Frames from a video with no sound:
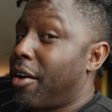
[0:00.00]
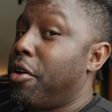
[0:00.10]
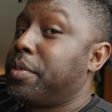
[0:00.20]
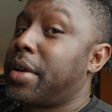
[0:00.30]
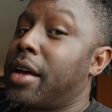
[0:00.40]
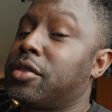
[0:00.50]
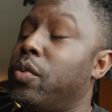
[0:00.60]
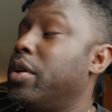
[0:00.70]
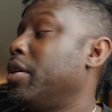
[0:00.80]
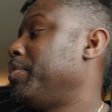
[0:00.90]
I hope to answer
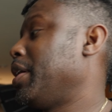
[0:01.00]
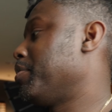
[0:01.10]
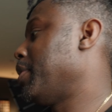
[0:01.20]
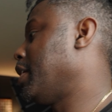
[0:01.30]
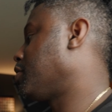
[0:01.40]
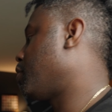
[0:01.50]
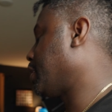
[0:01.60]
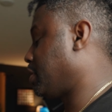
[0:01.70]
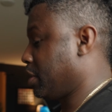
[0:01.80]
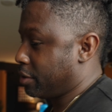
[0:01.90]
one big major
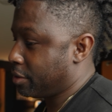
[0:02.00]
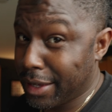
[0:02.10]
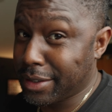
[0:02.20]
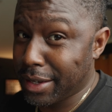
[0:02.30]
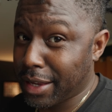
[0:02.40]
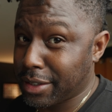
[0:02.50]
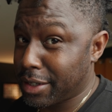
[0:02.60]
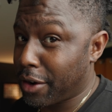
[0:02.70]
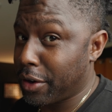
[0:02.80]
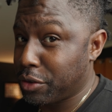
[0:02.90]
question. Is it
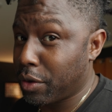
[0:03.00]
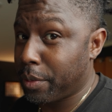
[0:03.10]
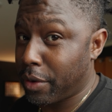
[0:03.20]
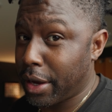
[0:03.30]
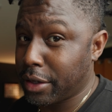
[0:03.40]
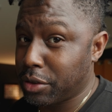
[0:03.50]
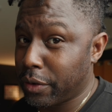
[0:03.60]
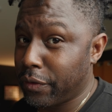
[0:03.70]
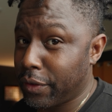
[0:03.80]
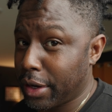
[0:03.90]
necessary to upgrade to
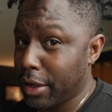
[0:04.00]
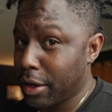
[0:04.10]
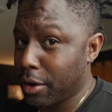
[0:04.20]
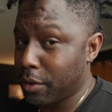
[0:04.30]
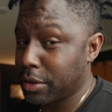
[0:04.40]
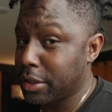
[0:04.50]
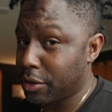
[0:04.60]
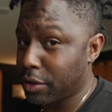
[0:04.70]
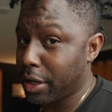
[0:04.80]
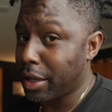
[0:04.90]
a
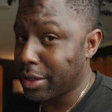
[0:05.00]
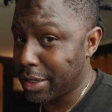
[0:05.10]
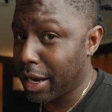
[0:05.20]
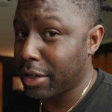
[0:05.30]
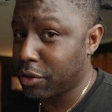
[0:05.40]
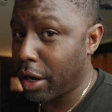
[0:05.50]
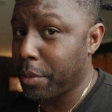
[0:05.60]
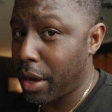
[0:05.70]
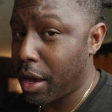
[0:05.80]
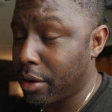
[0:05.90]
video-centric
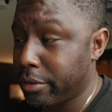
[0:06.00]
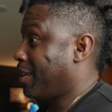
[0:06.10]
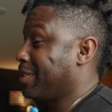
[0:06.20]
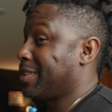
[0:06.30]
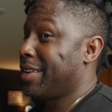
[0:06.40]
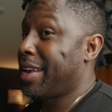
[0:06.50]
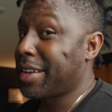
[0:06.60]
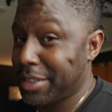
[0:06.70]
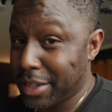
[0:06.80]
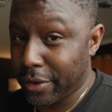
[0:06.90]
tripod? And is it
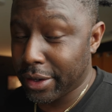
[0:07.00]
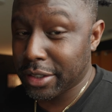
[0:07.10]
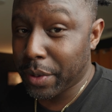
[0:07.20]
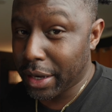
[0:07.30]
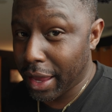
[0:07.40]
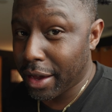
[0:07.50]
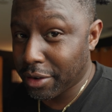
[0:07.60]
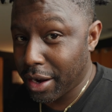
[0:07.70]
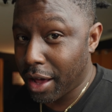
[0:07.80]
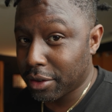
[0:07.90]
necessary to spend
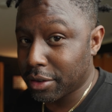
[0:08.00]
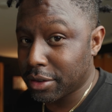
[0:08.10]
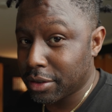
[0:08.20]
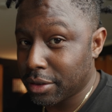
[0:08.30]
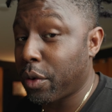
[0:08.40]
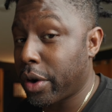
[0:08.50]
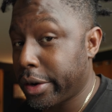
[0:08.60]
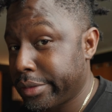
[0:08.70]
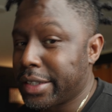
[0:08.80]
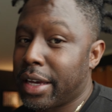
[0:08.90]
$800 for it?
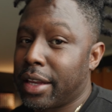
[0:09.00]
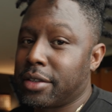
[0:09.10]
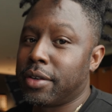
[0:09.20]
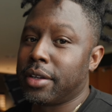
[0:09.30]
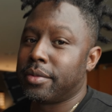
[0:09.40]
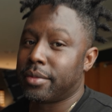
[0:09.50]
Let's get into it.